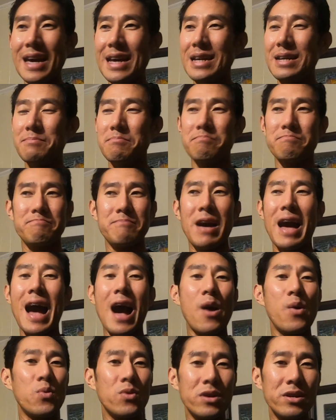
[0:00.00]
8
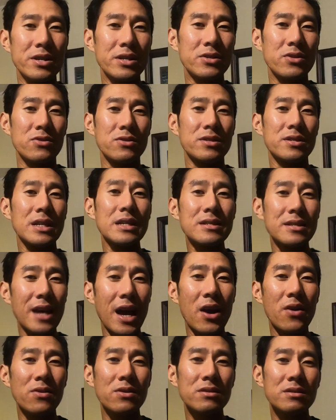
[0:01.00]
hours or 6
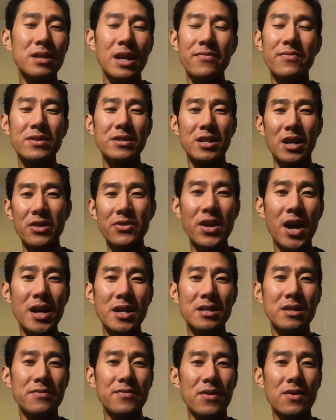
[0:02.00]
hours. I haven't done
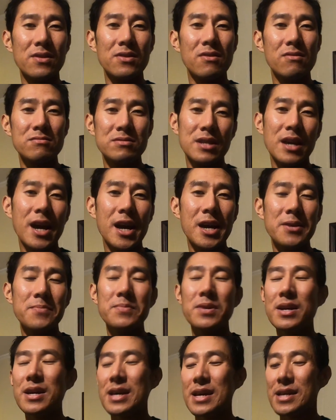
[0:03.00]
that in a very long time,
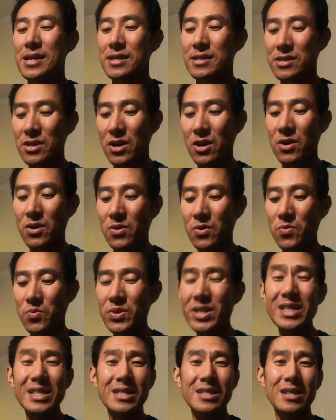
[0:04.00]
so
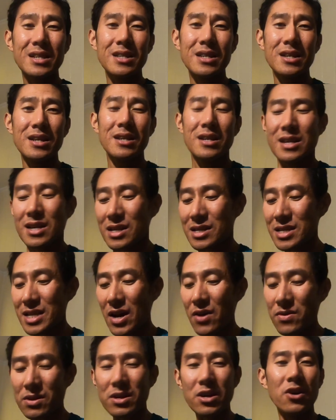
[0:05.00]
really just gonna see
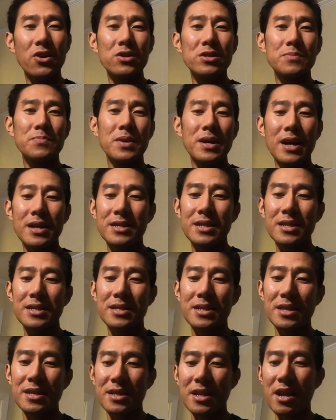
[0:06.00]
how it goes. But I
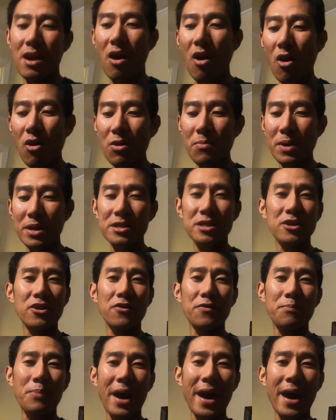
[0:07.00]
did get all of my stuff